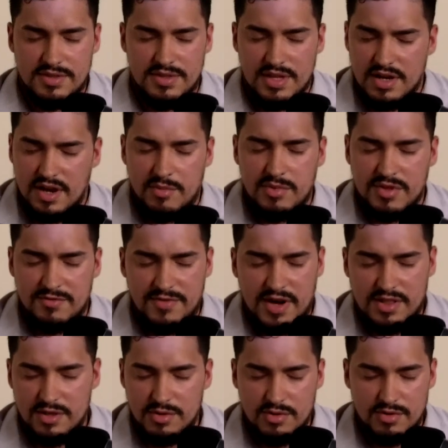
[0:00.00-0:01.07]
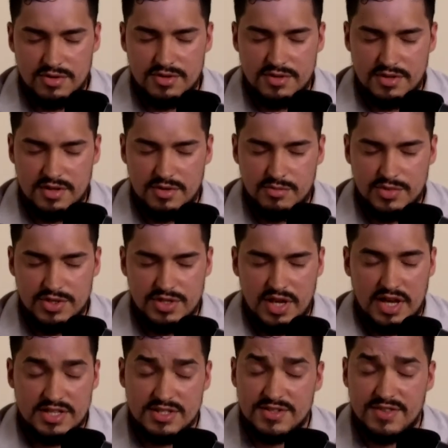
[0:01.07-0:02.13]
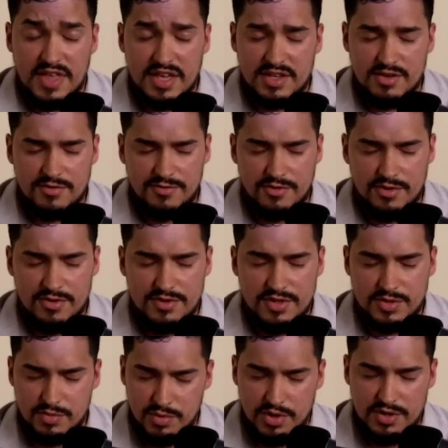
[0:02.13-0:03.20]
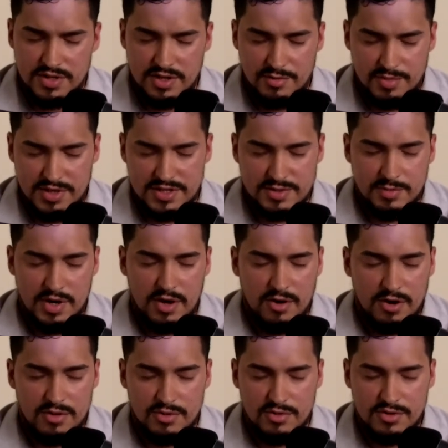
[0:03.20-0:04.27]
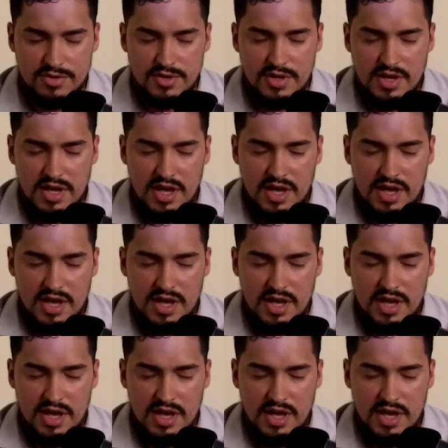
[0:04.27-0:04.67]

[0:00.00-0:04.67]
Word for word: dear Heavenly Father, Lord, we, I just thank you for this word that you placed in my heart, Lord.